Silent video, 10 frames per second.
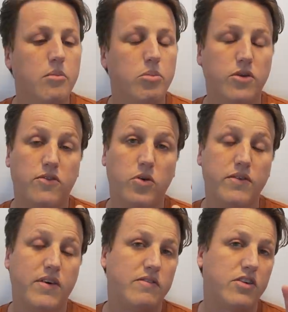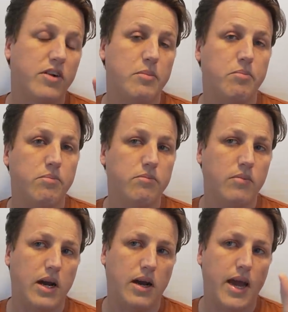put a 45 degree
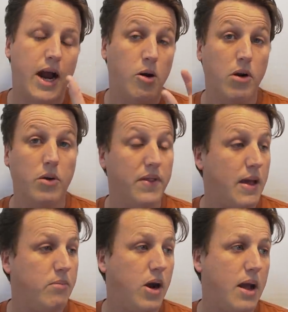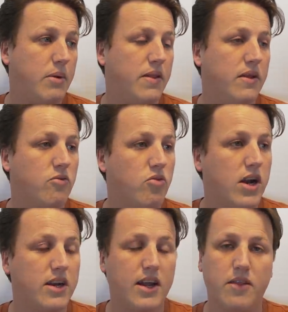elbow in that pipe, and then
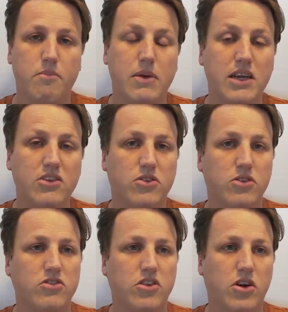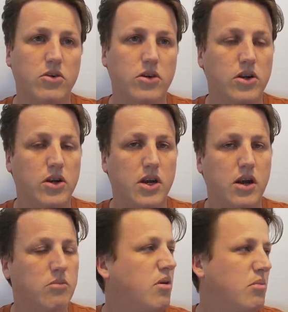run another meter or so,
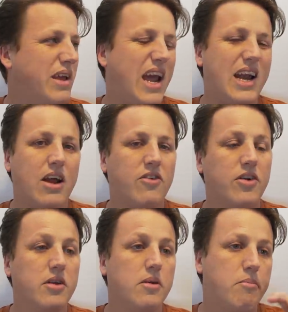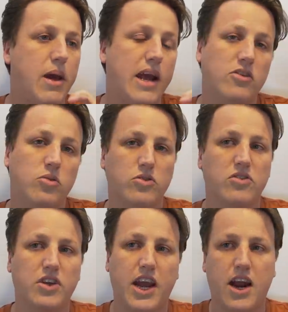probably 800, back towards
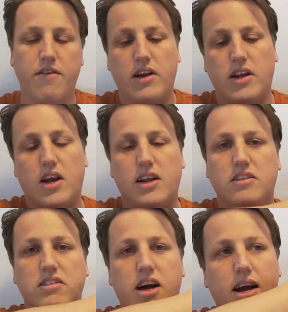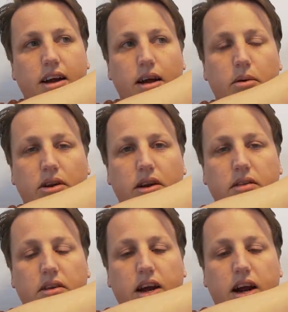the caravan and kind of tuck it up
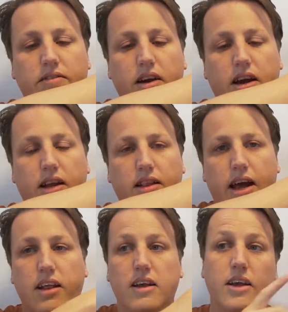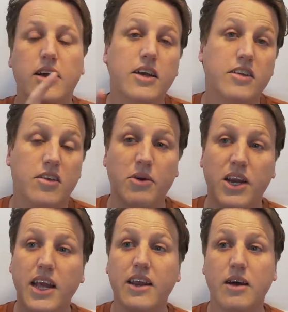underneath the caravan like that. So I'm
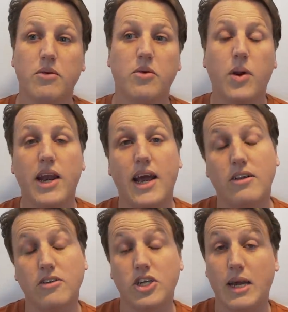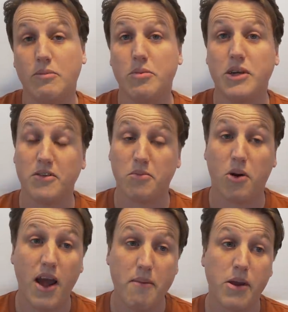going to end up with a weird L-shaped piece of
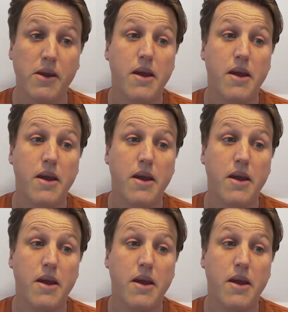pipe.